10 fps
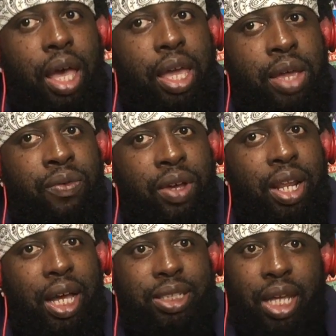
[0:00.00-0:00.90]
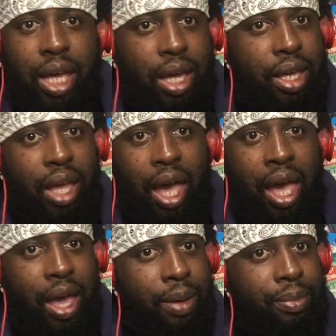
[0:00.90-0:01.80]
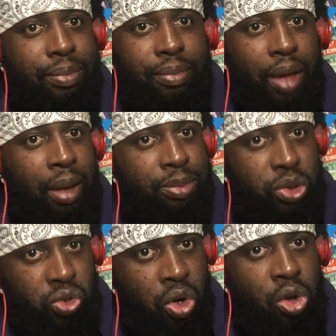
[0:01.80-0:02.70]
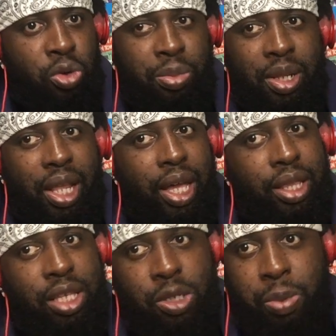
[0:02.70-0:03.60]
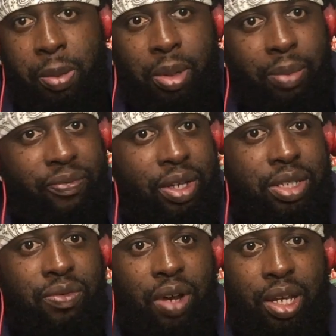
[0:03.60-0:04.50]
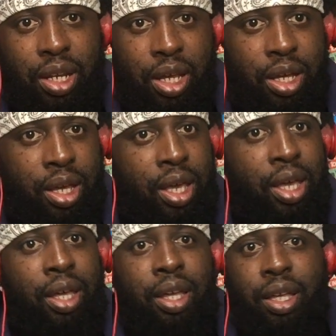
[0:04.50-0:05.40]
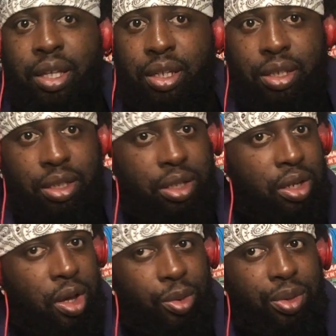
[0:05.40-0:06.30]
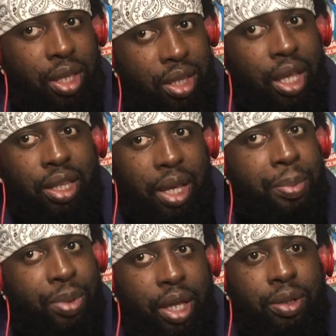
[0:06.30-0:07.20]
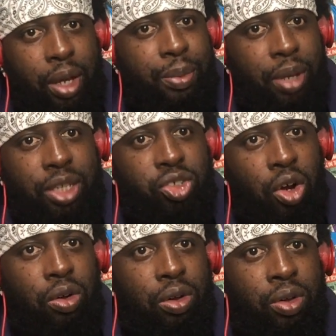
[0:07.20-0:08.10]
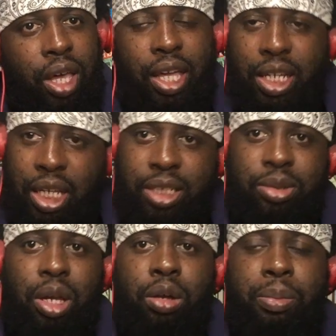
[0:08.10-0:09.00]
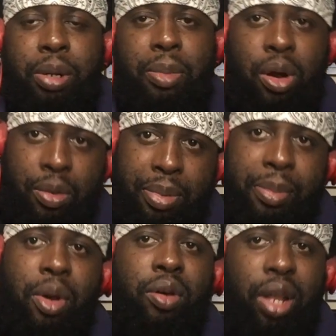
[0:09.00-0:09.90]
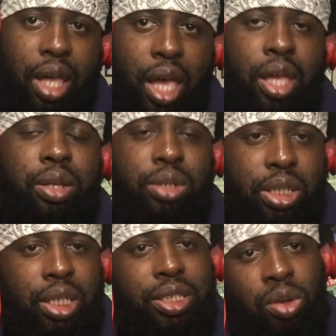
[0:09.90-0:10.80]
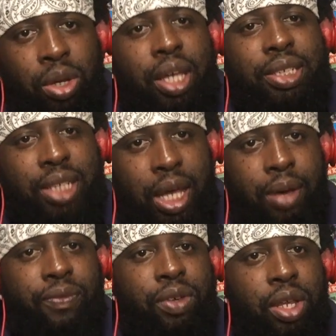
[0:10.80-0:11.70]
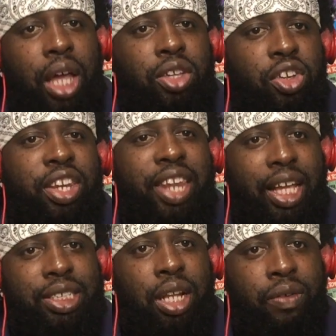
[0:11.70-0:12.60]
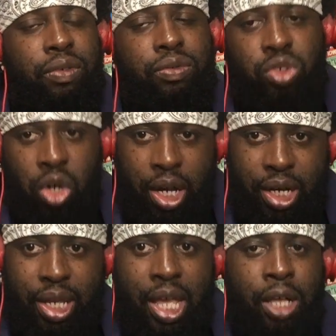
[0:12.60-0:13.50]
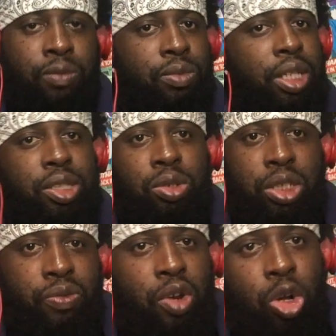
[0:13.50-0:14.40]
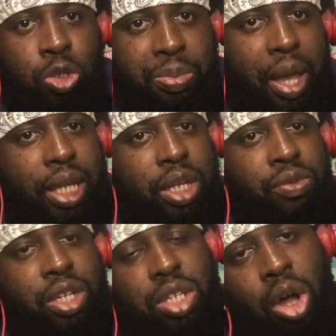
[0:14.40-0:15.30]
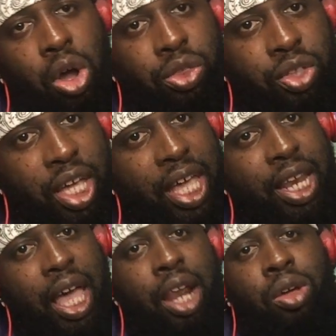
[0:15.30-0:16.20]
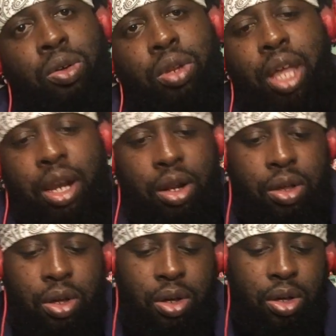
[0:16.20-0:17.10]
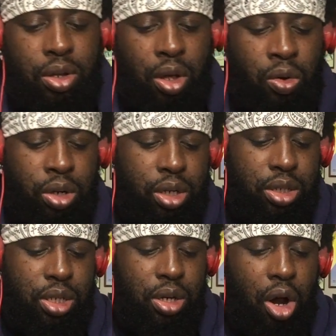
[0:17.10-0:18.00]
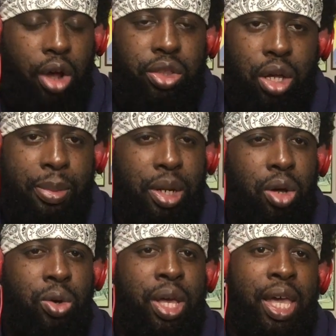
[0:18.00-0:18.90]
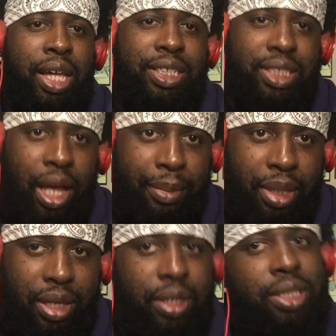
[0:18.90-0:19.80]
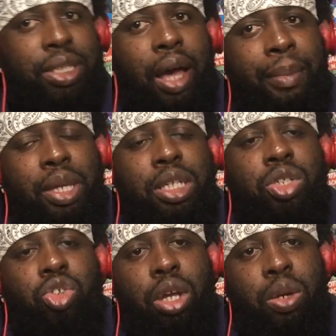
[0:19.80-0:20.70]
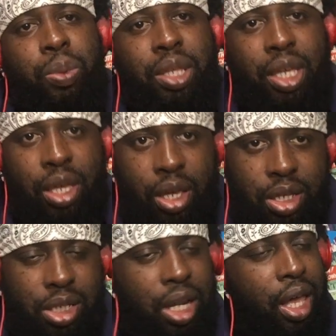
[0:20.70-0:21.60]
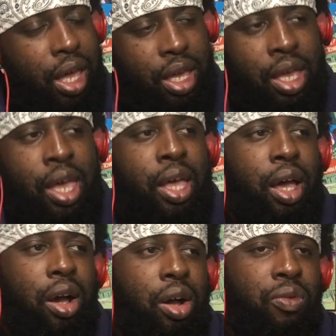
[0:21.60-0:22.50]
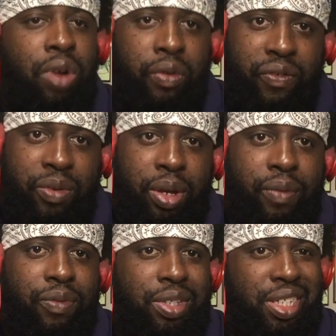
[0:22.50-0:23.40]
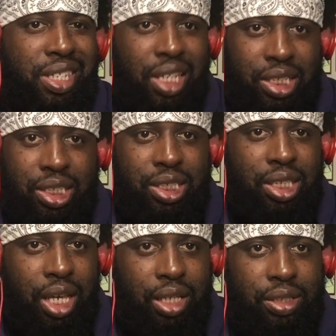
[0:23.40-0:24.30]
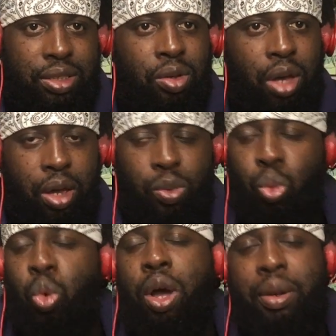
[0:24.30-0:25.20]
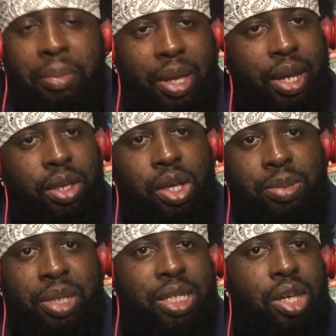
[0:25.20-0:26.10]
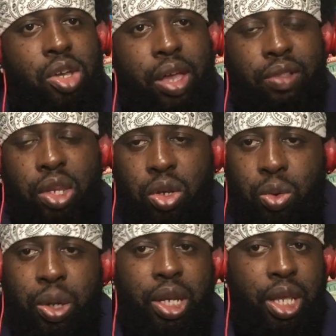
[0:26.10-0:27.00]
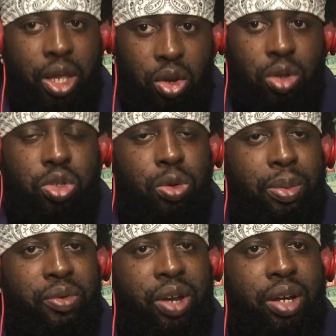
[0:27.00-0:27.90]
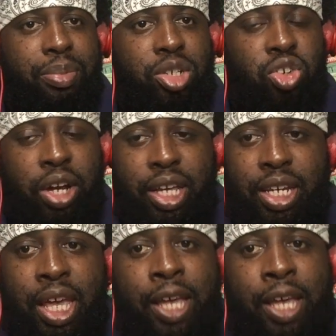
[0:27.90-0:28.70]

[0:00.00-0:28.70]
he realized like, hey, I'm strong, but like these people I'm facing right now, you know, they strong, okay. And he ends up talking to Benimaru. Benimaru like, hey, it's time for like your next level of training. And so Shinra goes back there against Arthur, and not only does Arthur come along, it's Tamaki, and Tamaki is training with the kids. He's like, hey, run away from them for 60 seconds, okay, 1 minute. You know, that's all you have to do, and then you know you'll be ready to be trained.